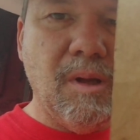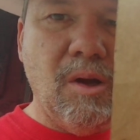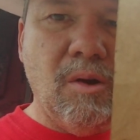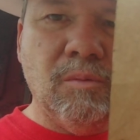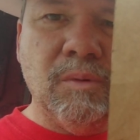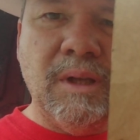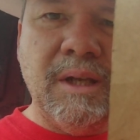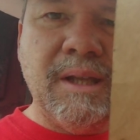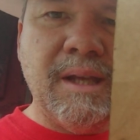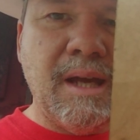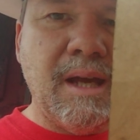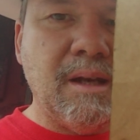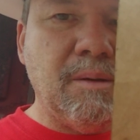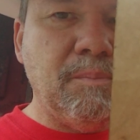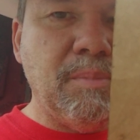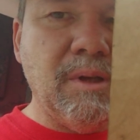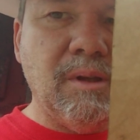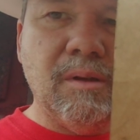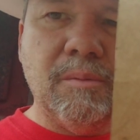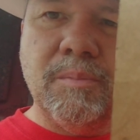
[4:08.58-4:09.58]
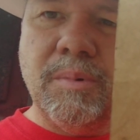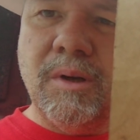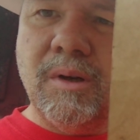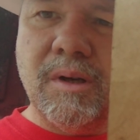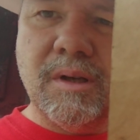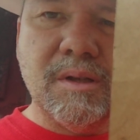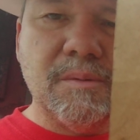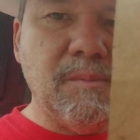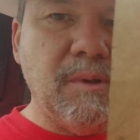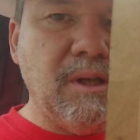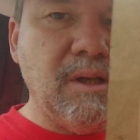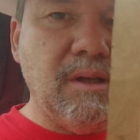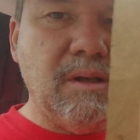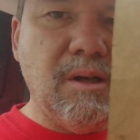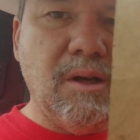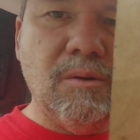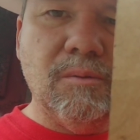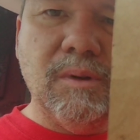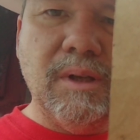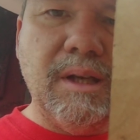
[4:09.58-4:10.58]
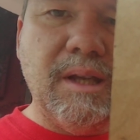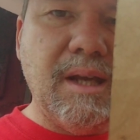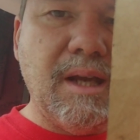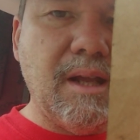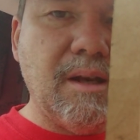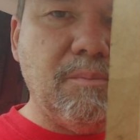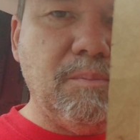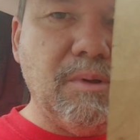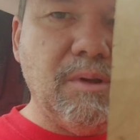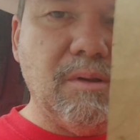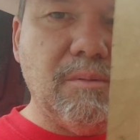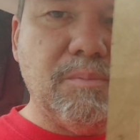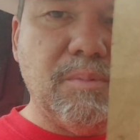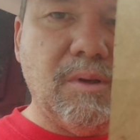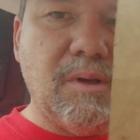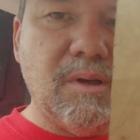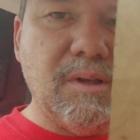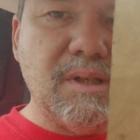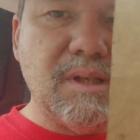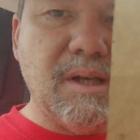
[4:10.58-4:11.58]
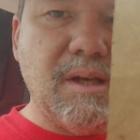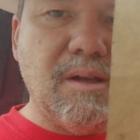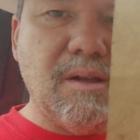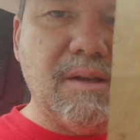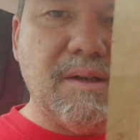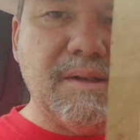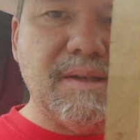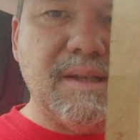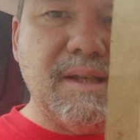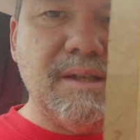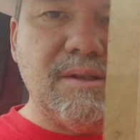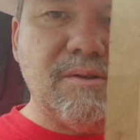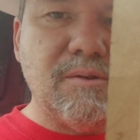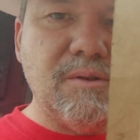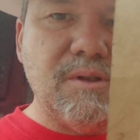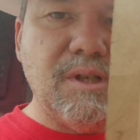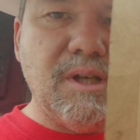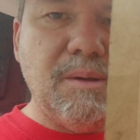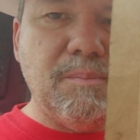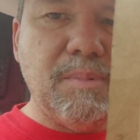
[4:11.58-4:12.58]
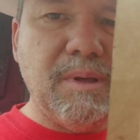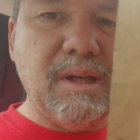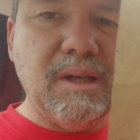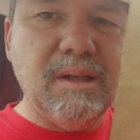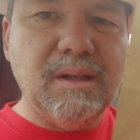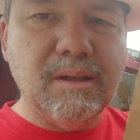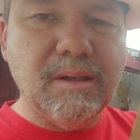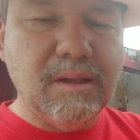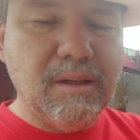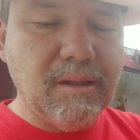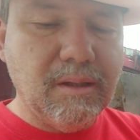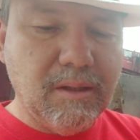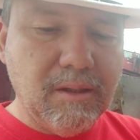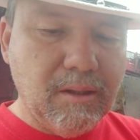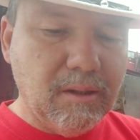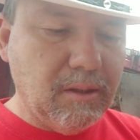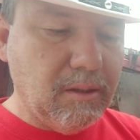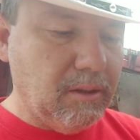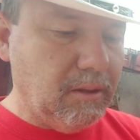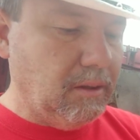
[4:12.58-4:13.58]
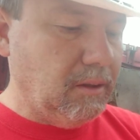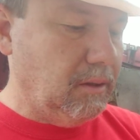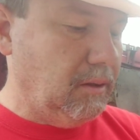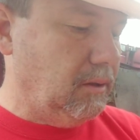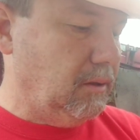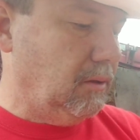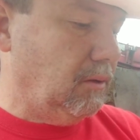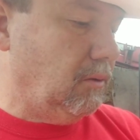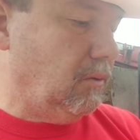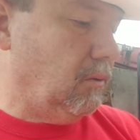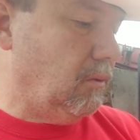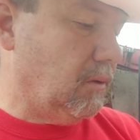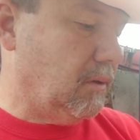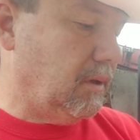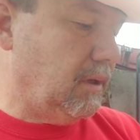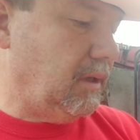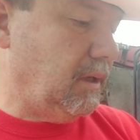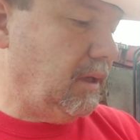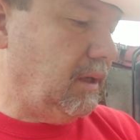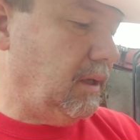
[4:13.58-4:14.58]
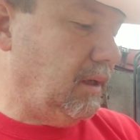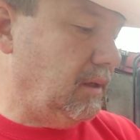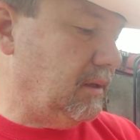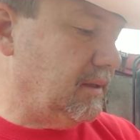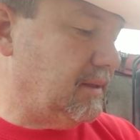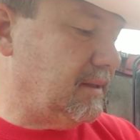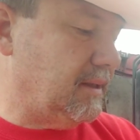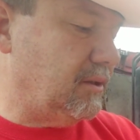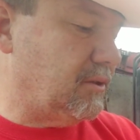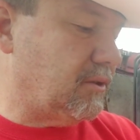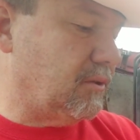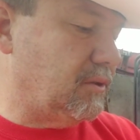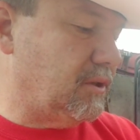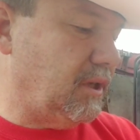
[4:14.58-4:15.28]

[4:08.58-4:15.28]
Only Caterpillar parts, man. Only Caterpillar parts. Call it a Sensor GP. Or a Sensor